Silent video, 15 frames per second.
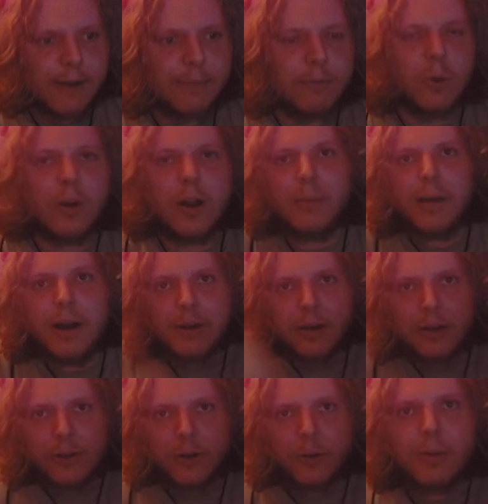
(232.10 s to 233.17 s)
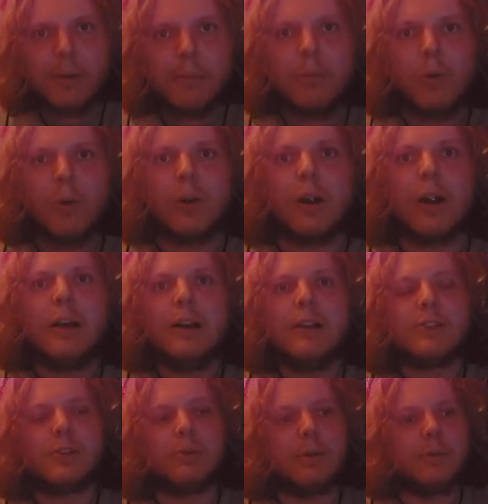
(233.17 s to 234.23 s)
will come out a little bit more
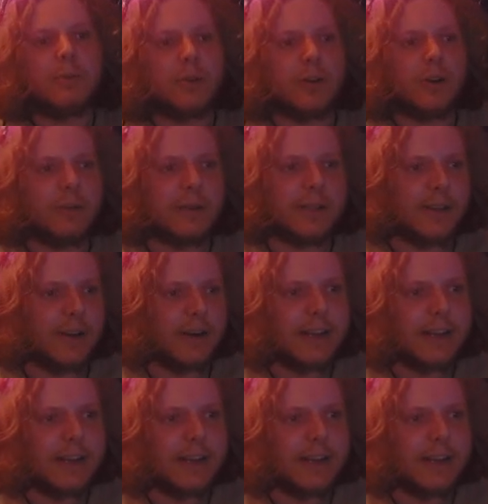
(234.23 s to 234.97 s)
so people can always hear.